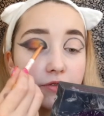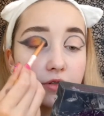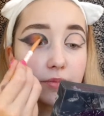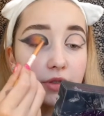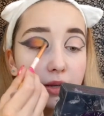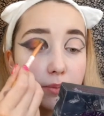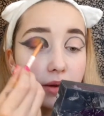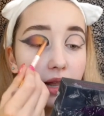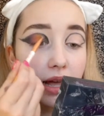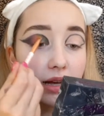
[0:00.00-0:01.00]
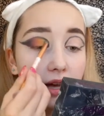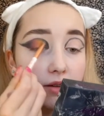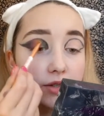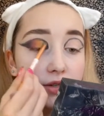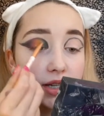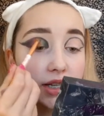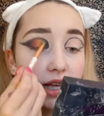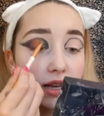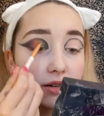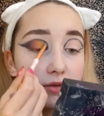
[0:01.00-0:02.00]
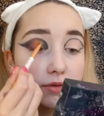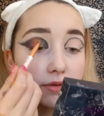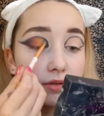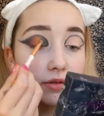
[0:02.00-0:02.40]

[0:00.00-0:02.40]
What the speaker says: from the black out to the yellow.